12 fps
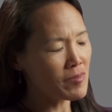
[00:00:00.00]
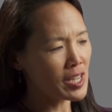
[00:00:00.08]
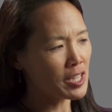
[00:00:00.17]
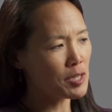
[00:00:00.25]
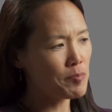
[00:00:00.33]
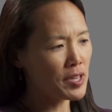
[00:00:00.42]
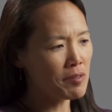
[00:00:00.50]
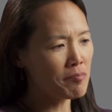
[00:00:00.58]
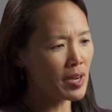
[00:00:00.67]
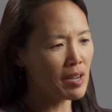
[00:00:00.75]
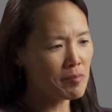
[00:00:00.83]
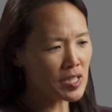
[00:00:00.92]
gets bitten
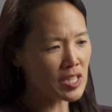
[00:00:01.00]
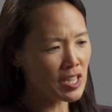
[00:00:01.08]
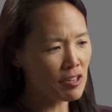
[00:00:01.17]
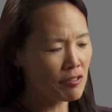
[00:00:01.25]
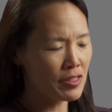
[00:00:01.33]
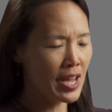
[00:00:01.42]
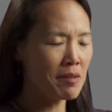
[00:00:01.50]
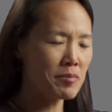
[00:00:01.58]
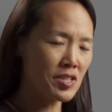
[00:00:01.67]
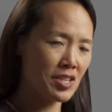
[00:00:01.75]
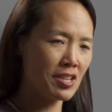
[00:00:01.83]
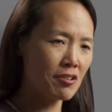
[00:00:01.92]
by a mosquito and that
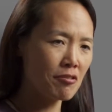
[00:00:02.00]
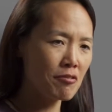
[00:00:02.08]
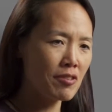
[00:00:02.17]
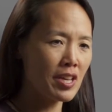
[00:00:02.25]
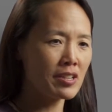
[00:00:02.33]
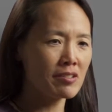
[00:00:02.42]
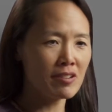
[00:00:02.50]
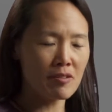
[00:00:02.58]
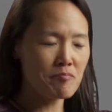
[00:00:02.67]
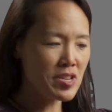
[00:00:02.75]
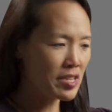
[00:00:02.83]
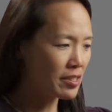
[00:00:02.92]
mosquito then
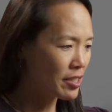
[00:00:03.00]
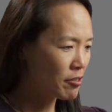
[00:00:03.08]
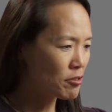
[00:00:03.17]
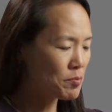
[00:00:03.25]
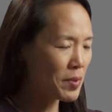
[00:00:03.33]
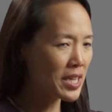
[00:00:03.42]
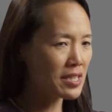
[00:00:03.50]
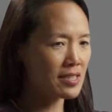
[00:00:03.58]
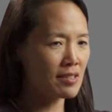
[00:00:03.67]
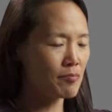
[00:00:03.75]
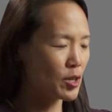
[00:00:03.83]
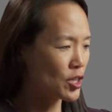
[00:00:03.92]
immediately bites
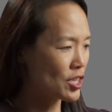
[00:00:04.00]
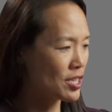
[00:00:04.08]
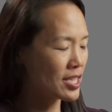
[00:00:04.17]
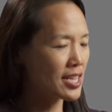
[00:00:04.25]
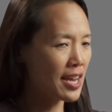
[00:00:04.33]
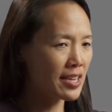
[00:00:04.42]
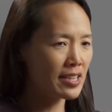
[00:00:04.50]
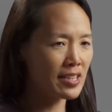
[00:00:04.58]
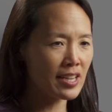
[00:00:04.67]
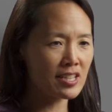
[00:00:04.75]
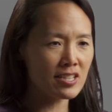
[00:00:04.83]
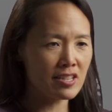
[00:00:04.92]
the person standing
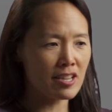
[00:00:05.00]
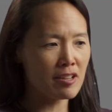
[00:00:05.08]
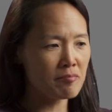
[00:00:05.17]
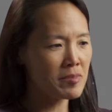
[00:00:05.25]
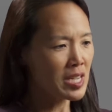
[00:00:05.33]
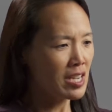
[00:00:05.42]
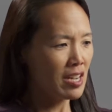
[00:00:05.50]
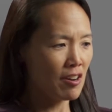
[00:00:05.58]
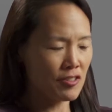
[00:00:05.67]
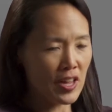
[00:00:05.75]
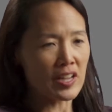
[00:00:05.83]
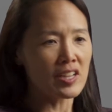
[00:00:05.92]
next to them,
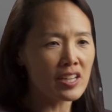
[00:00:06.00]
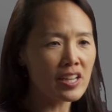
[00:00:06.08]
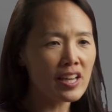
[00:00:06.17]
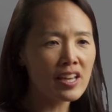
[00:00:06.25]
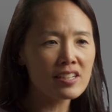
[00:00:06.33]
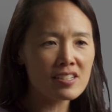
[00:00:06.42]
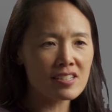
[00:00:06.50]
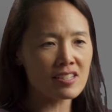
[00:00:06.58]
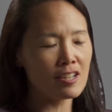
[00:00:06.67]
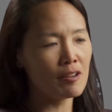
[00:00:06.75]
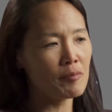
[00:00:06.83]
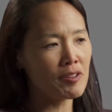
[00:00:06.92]
are they going to get
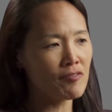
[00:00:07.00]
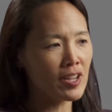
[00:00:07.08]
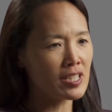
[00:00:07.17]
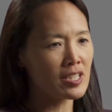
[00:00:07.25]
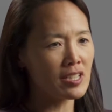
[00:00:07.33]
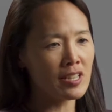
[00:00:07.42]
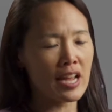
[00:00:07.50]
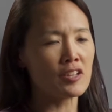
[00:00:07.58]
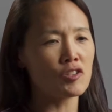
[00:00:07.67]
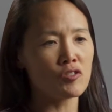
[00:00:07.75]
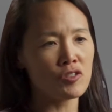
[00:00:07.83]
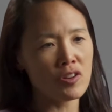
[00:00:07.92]
infected? And the
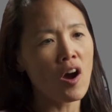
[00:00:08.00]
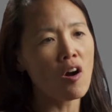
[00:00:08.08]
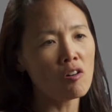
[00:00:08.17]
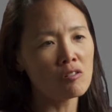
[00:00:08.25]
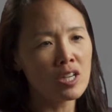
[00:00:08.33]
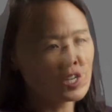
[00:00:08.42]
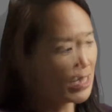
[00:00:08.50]
answer is no.